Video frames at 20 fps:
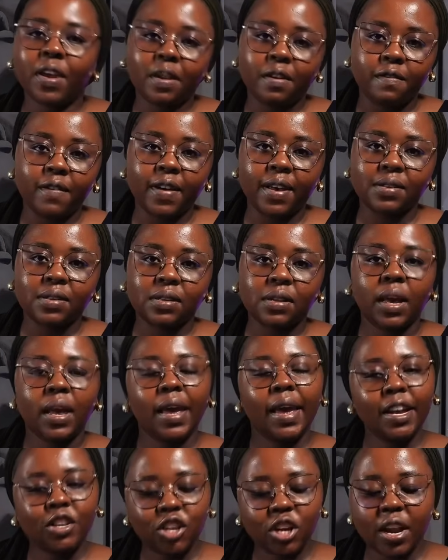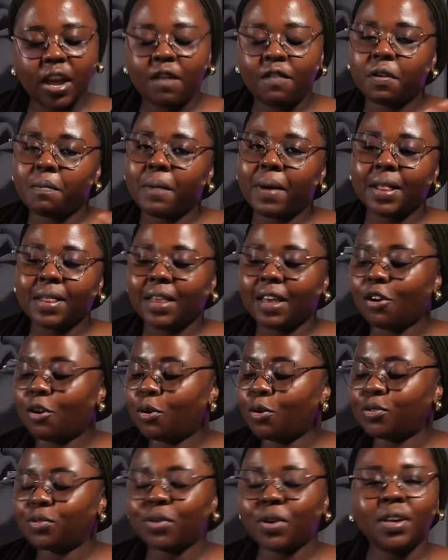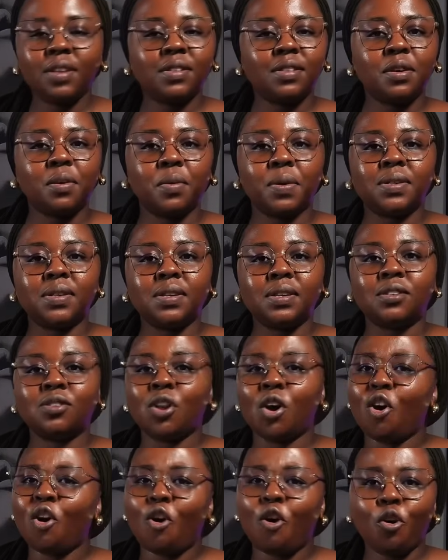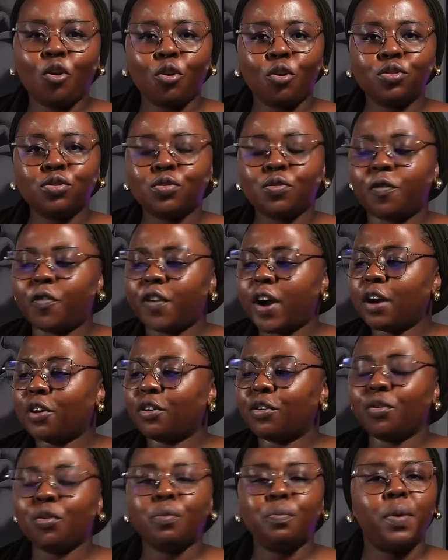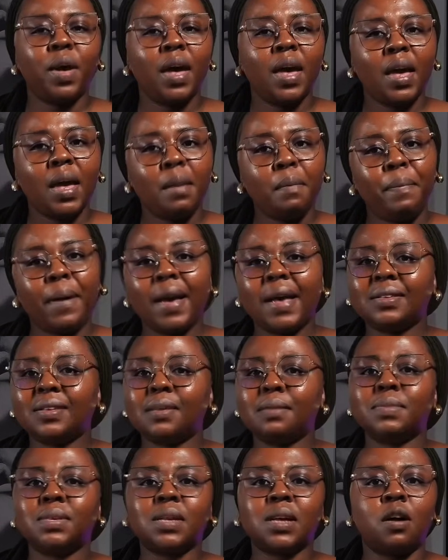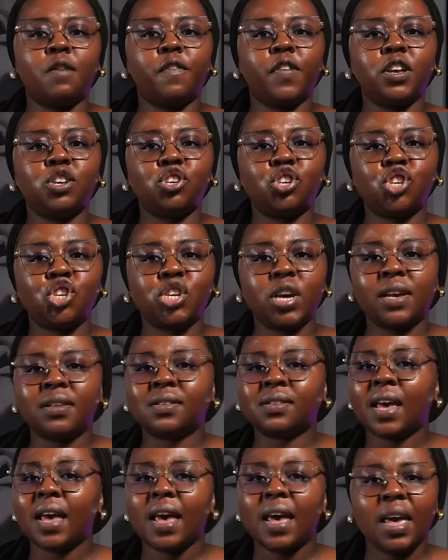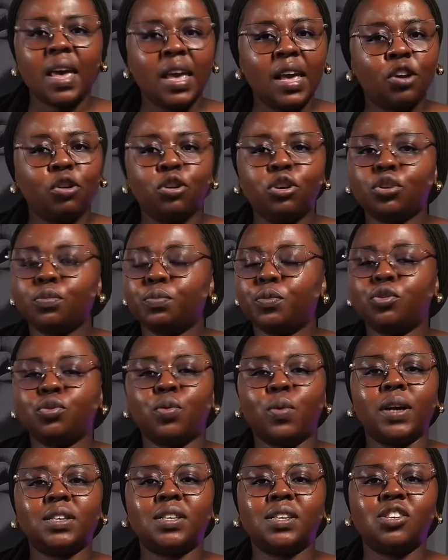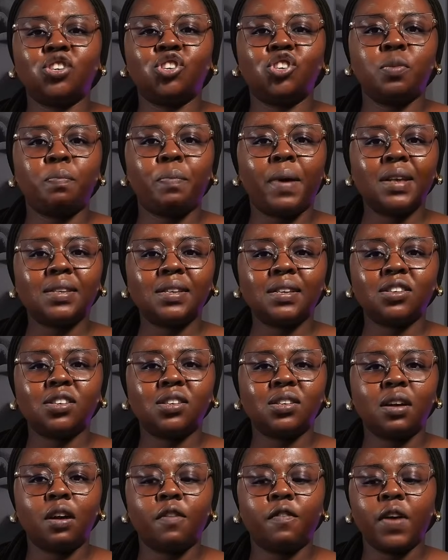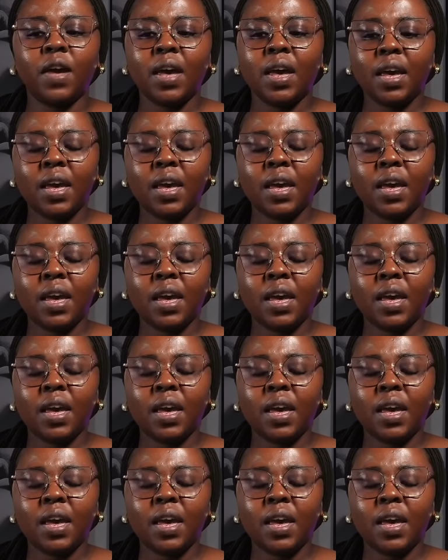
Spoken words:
invest. Each and every month he goes to Easy Equities or goes to Frank Group. He buys himself his shares. He contributes towards he buys himself